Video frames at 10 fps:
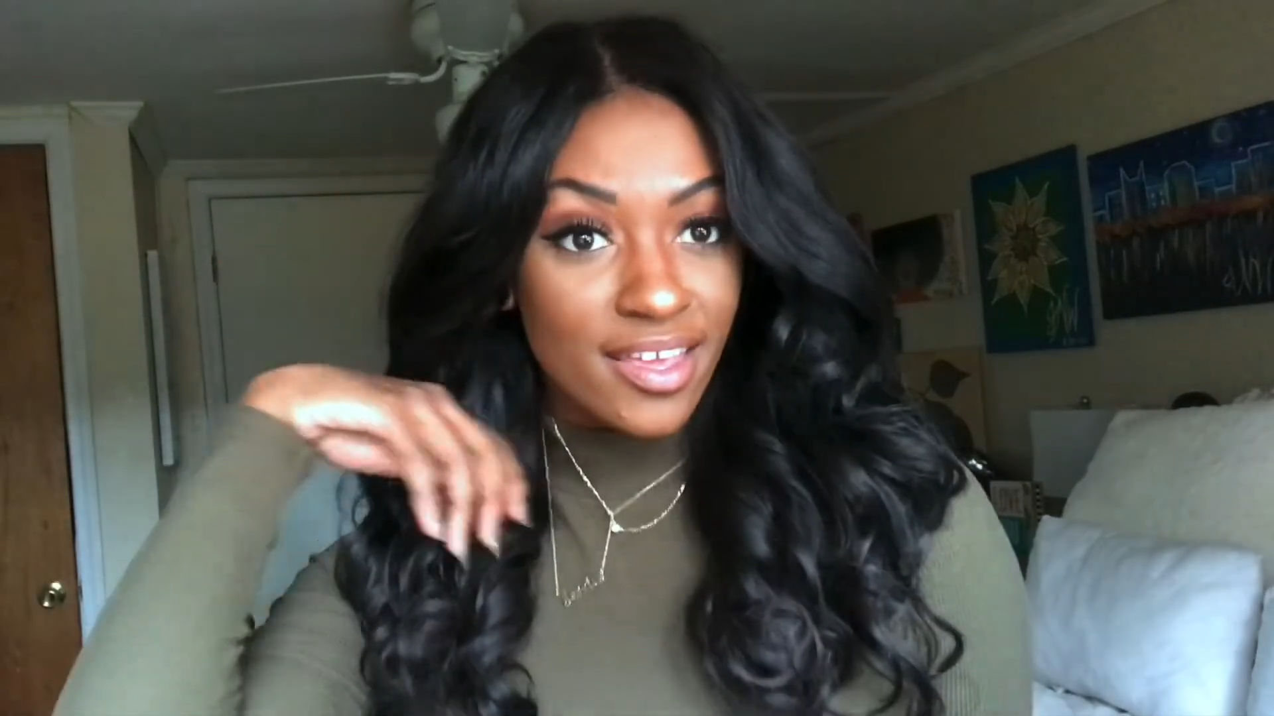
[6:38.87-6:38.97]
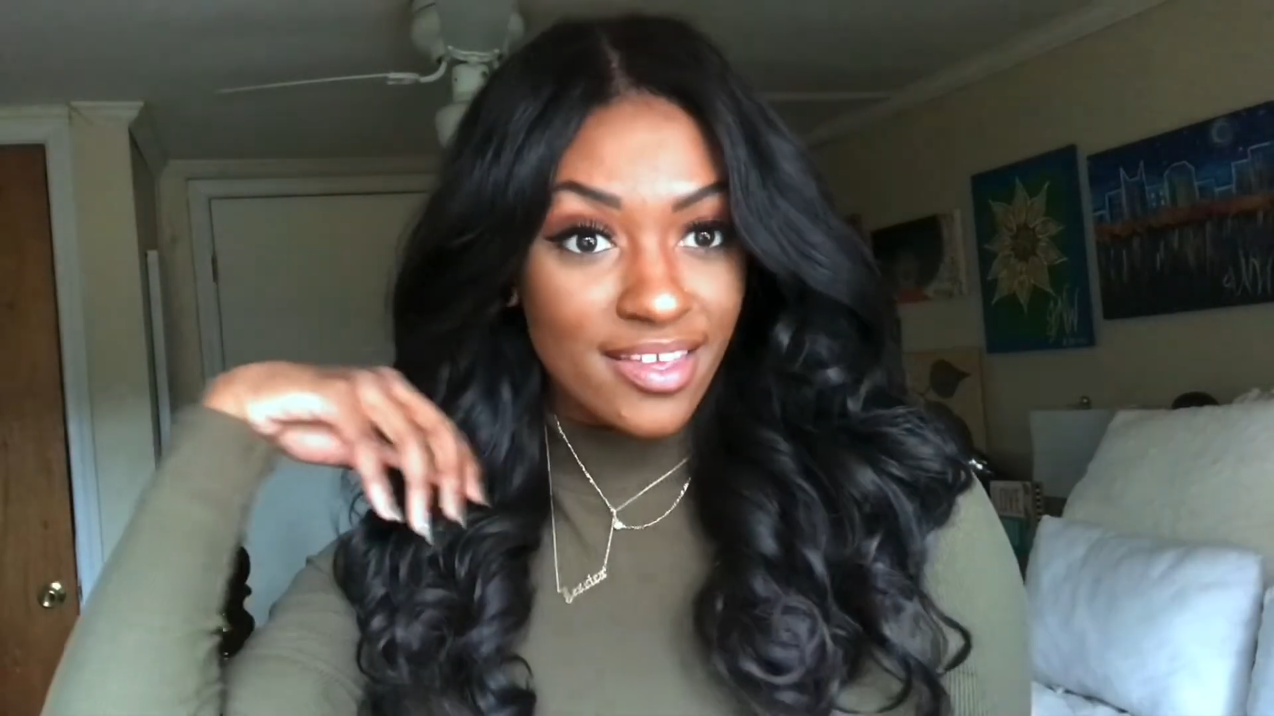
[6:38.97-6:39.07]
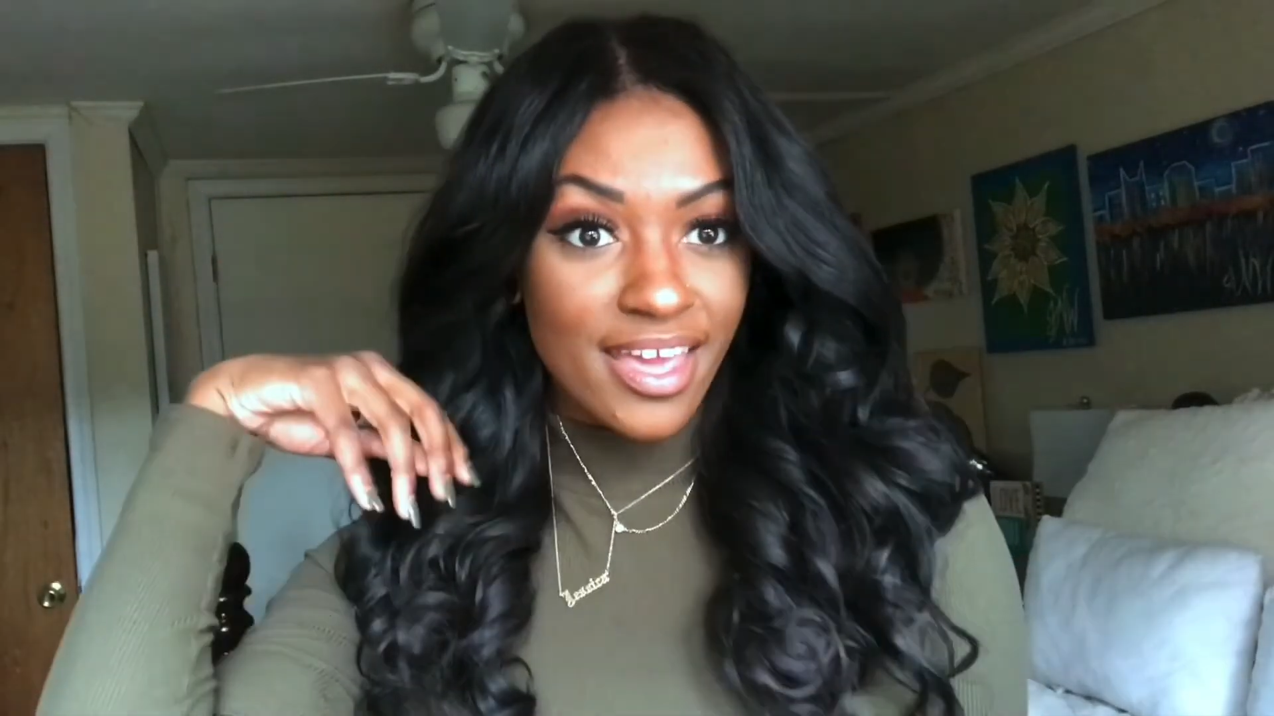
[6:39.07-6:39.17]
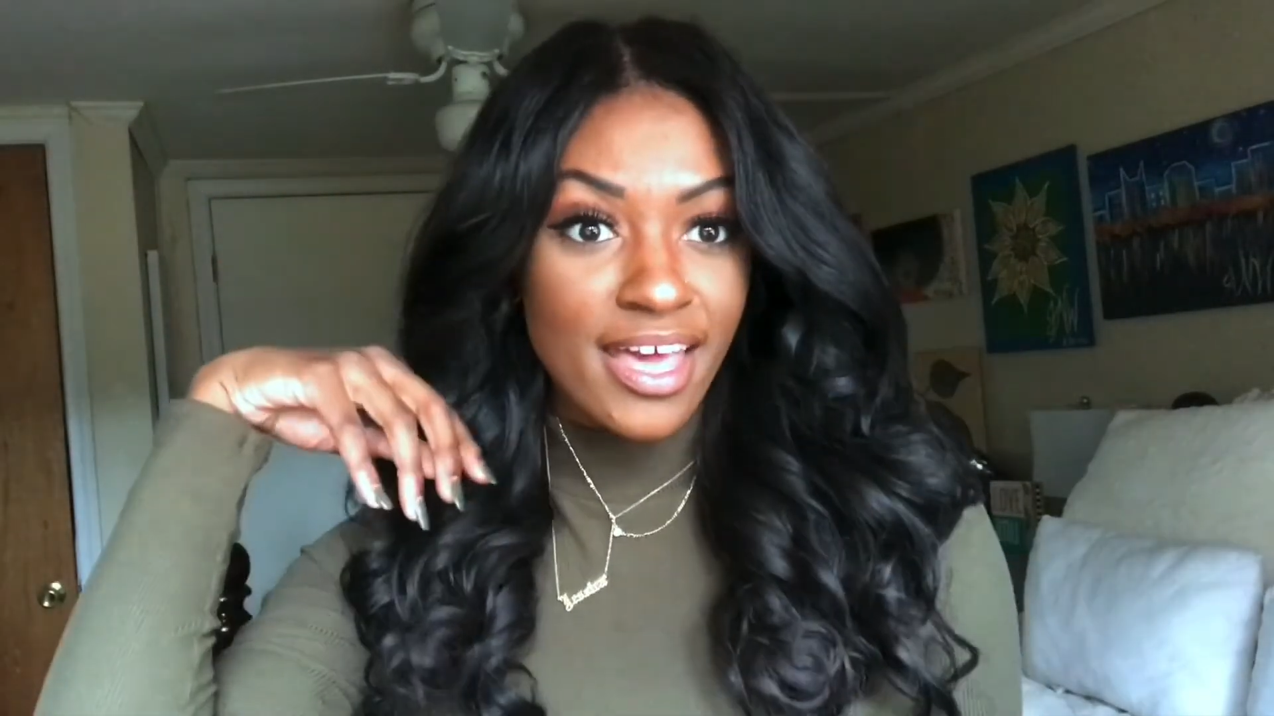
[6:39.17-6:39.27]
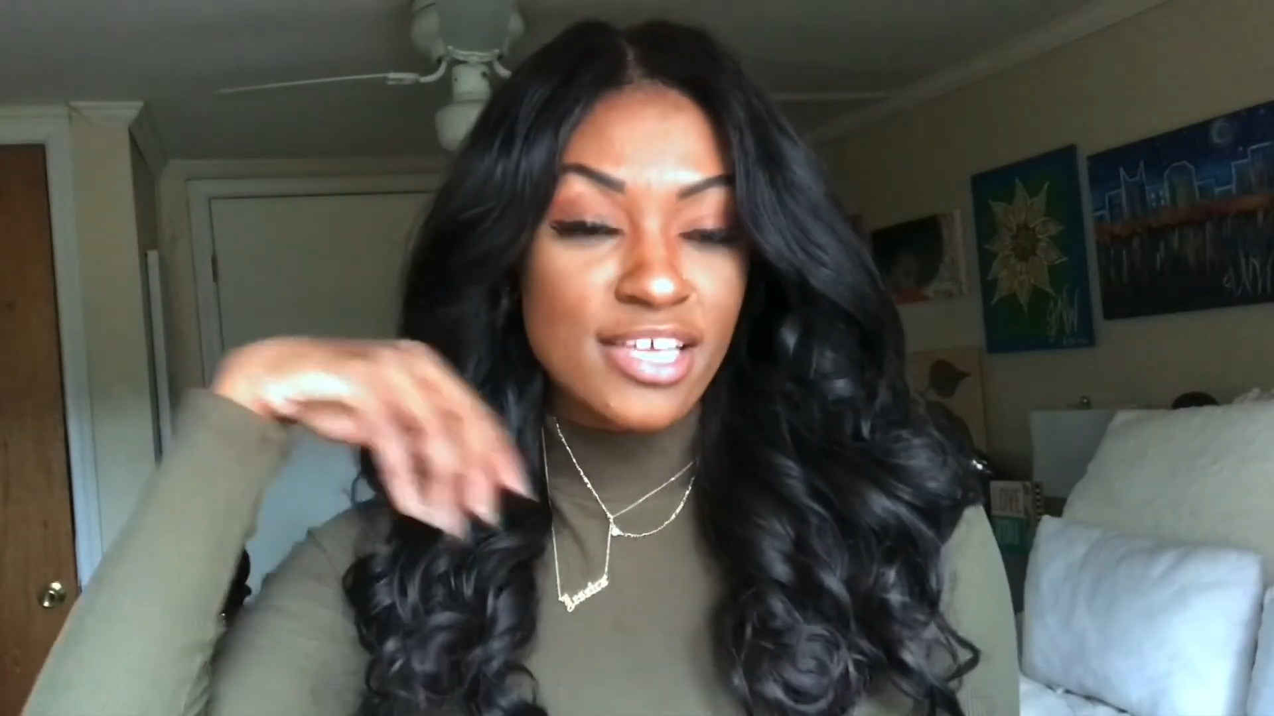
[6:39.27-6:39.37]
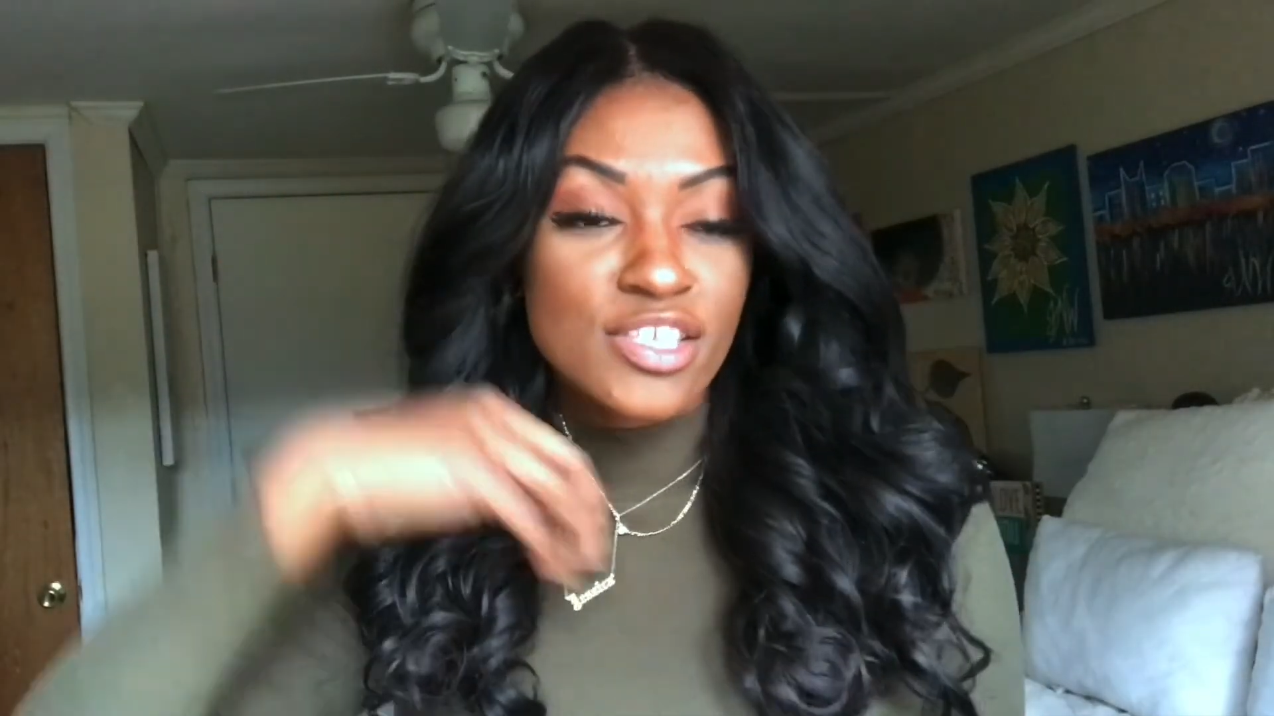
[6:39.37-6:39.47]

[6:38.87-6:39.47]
Yeah,